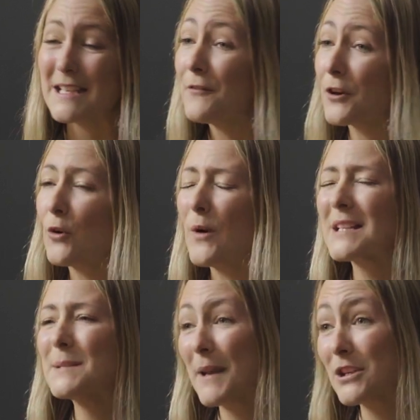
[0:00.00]
difficult,
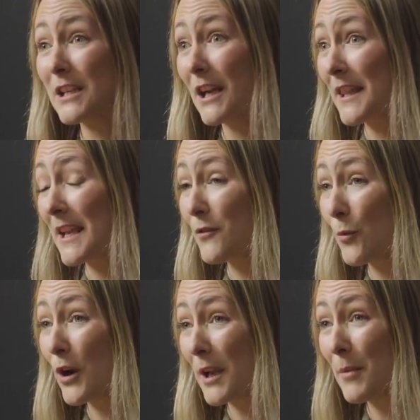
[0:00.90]
especially I think
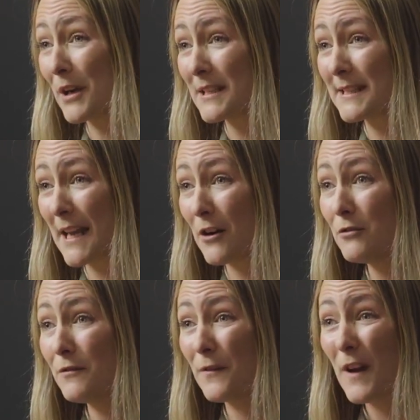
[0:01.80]
if you're working by
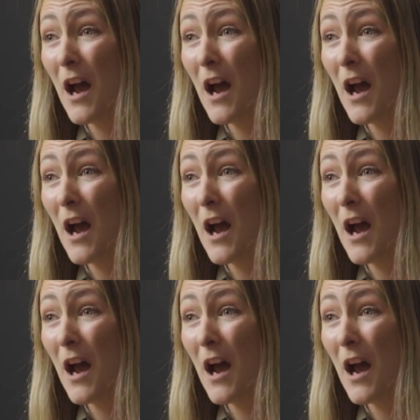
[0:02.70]
yourself.